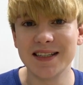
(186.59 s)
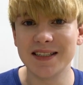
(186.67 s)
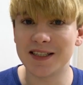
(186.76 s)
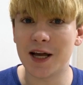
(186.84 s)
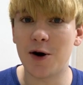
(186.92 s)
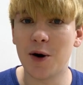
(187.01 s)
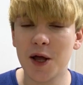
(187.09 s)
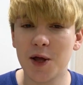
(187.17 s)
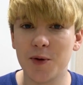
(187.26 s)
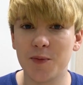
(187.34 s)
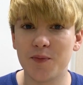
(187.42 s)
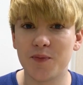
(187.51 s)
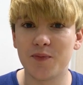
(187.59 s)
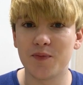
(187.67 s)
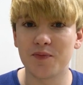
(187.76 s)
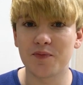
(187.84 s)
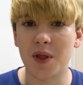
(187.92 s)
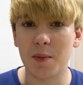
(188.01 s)
So
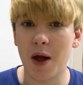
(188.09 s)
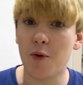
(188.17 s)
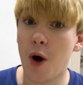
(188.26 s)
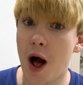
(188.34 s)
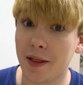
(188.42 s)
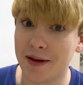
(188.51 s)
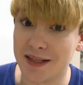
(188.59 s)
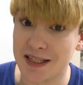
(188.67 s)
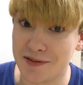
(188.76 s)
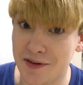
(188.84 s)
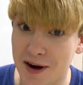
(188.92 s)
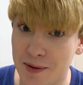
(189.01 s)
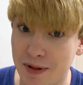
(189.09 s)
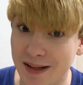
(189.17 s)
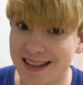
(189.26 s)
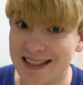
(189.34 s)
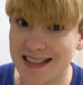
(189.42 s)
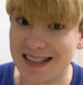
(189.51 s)
my wallet is very
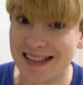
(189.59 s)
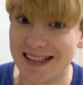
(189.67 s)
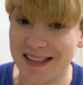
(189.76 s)
pleased.